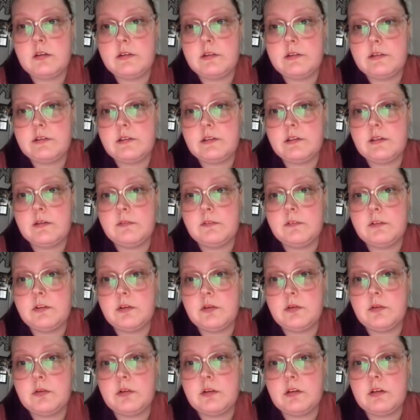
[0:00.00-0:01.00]
see.
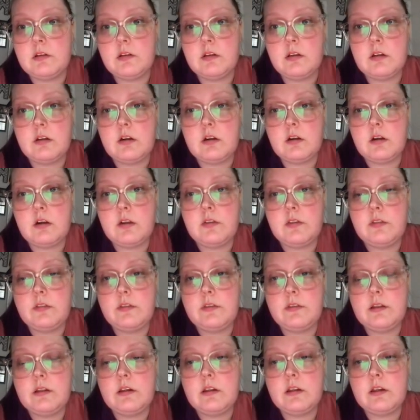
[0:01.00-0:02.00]
So
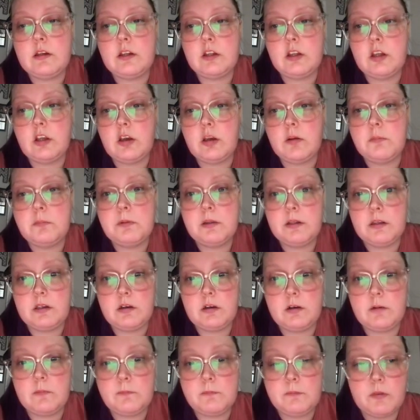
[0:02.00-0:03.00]
then I can come
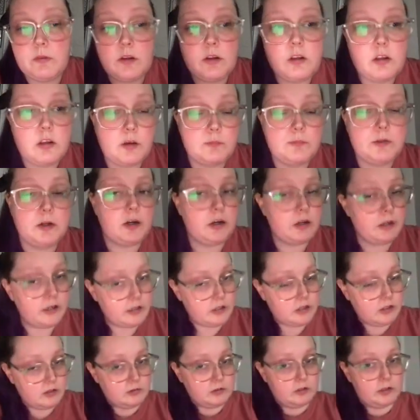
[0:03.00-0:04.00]
here
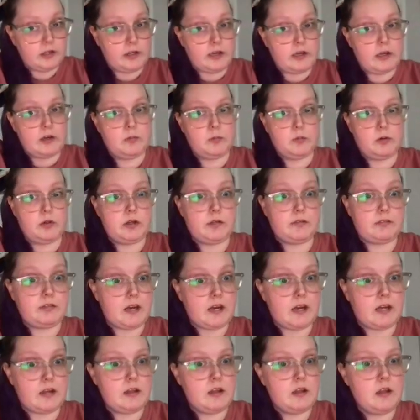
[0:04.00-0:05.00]
and look at what I've
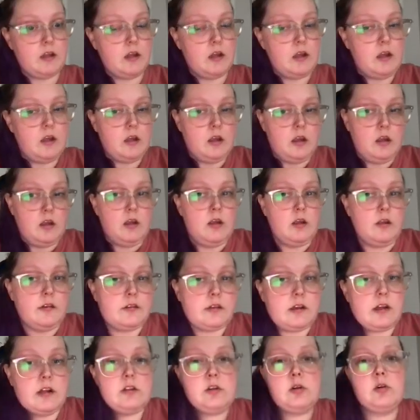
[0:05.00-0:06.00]
got
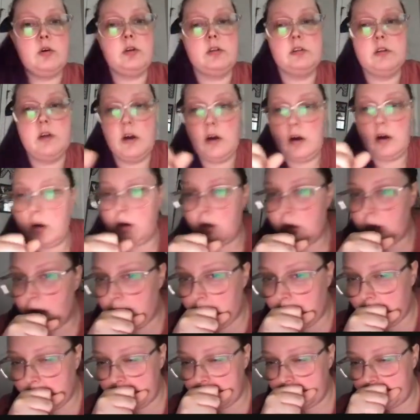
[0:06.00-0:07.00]
scheduled.
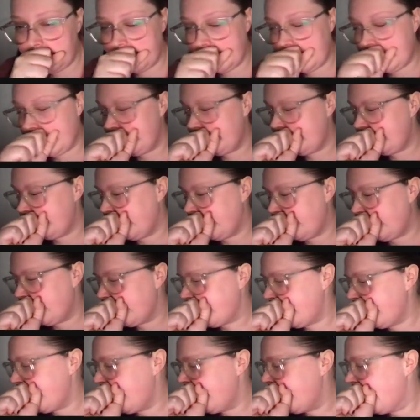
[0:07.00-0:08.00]
I'm sorry, I had to yawn
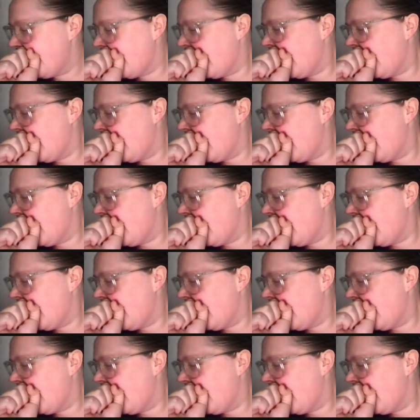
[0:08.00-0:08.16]
again.